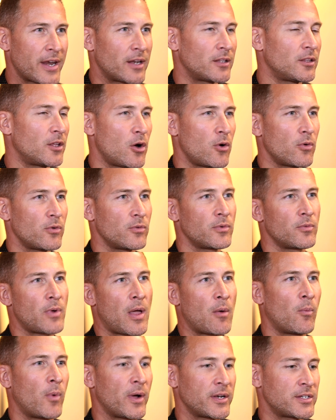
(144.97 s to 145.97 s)
let
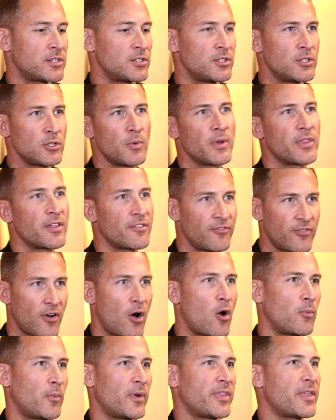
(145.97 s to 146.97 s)
alone what to do with a
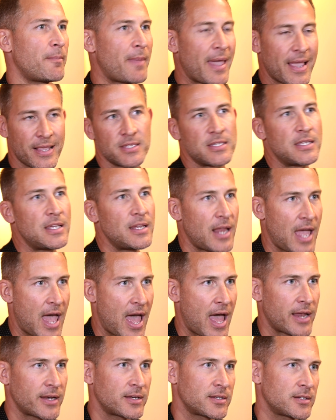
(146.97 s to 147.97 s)
phone with a magazine
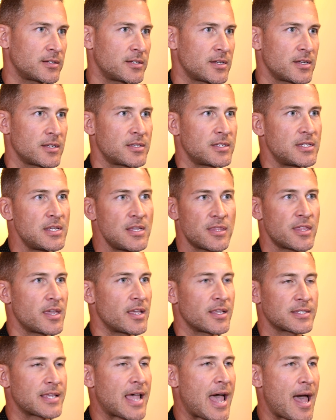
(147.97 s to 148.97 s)
ad to see
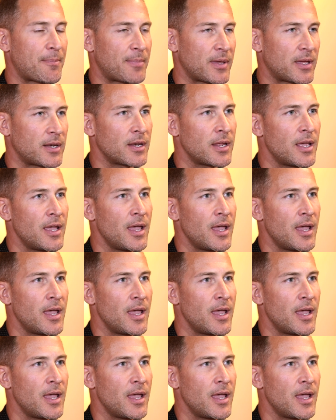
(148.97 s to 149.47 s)
things happen.